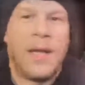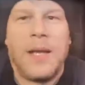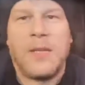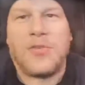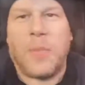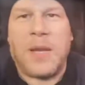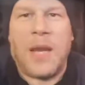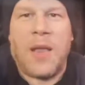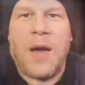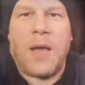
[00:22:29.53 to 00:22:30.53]
Drop in a
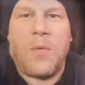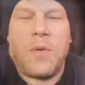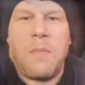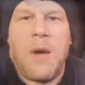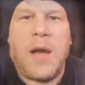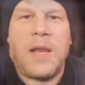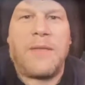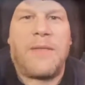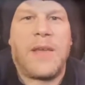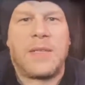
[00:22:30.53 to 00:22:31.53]
like. Wouldn't mind
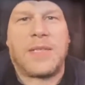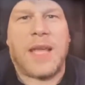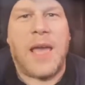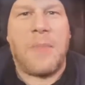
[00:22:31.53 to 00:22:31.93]
if you'd stay